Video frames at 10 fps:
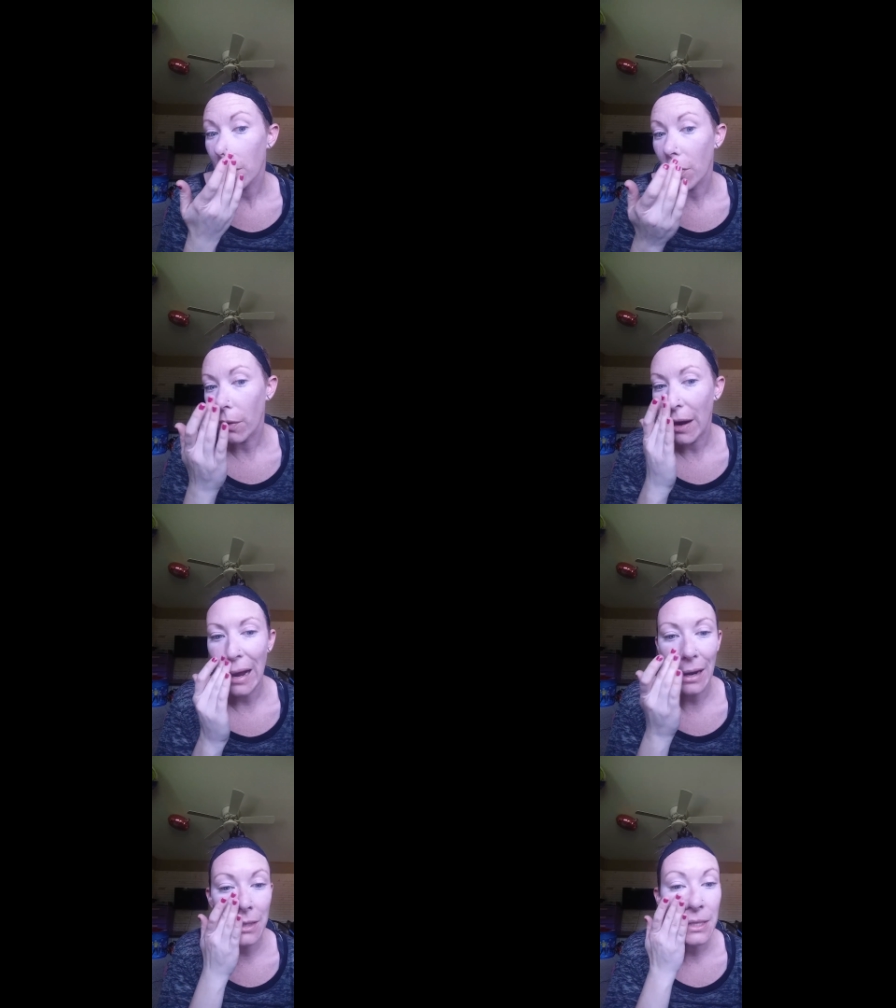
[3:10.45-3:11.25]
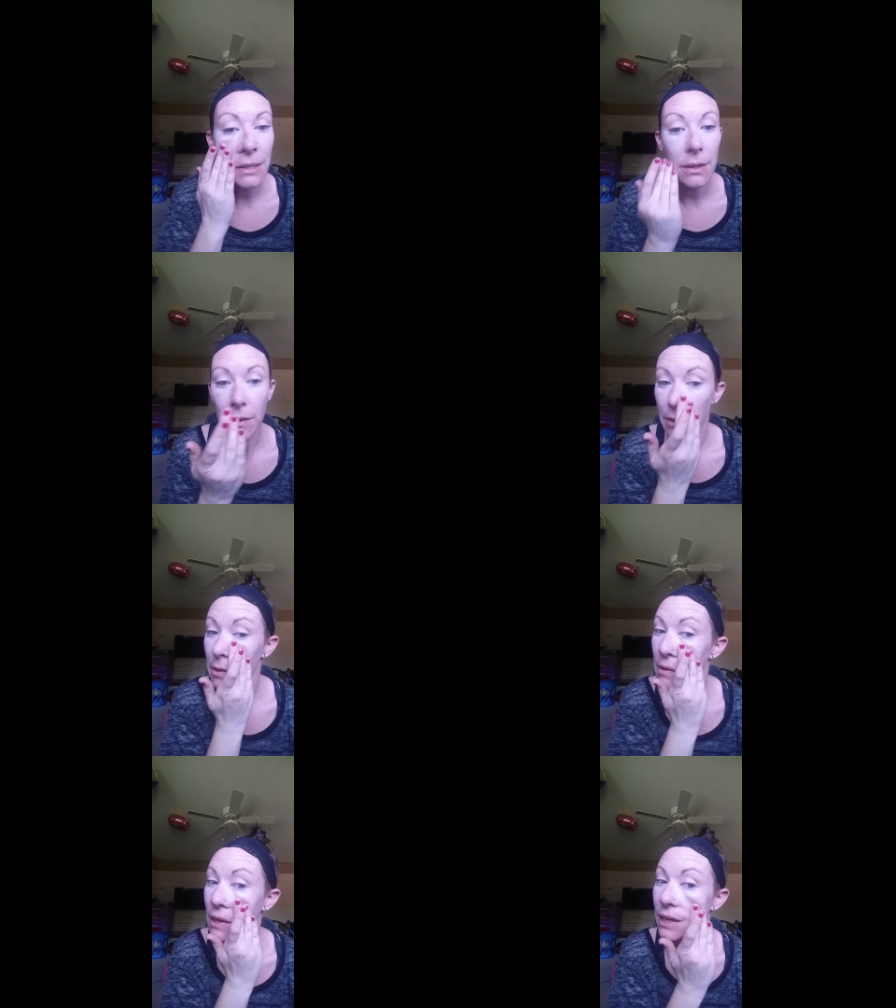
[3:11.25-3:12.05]
cracked.
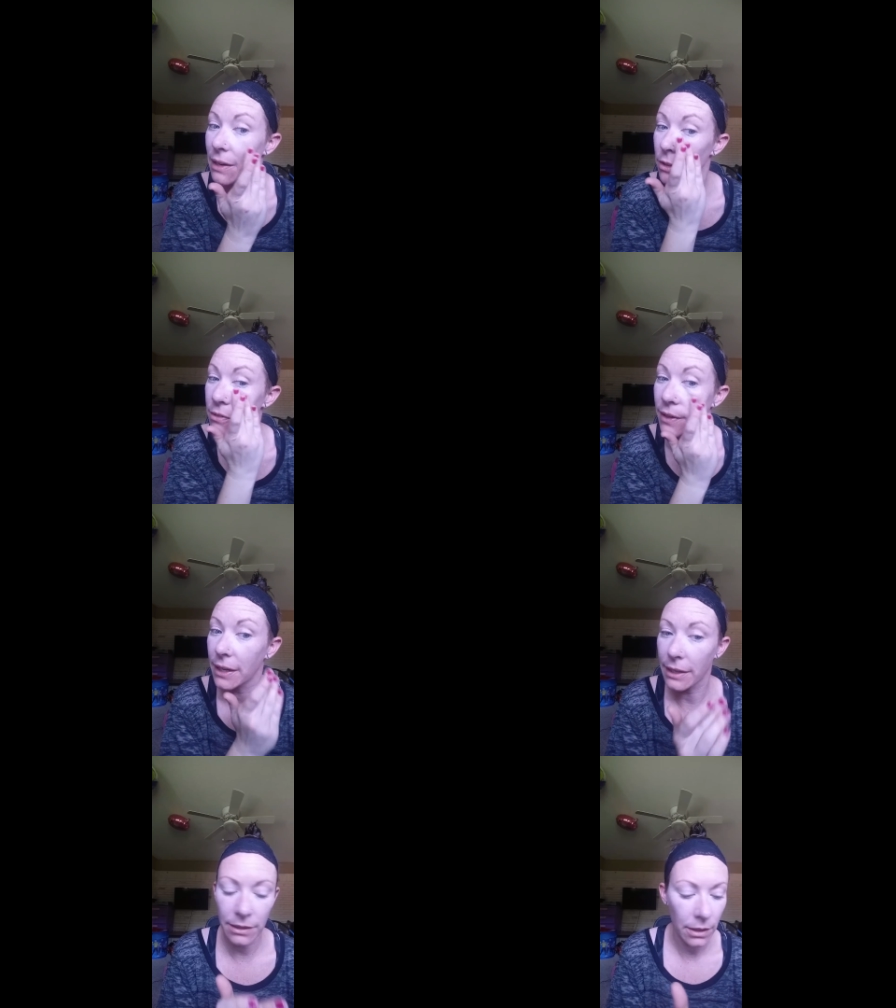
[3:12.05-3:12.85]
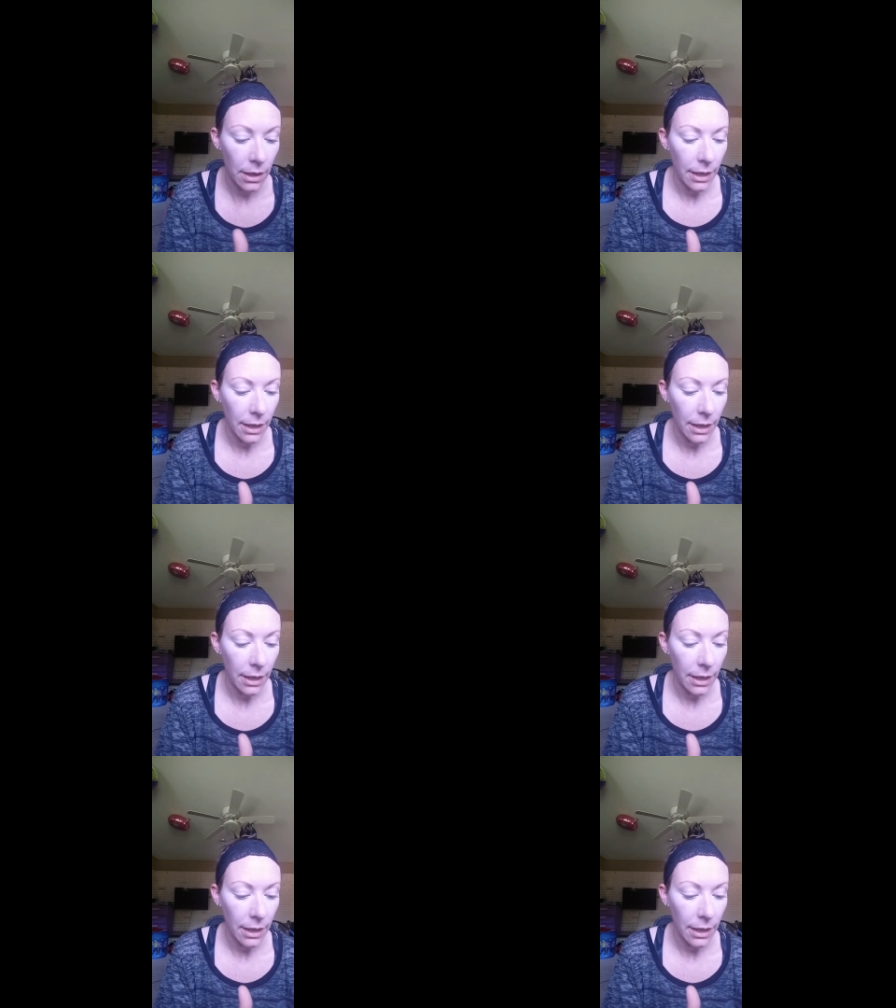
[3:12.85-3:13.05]
Can never find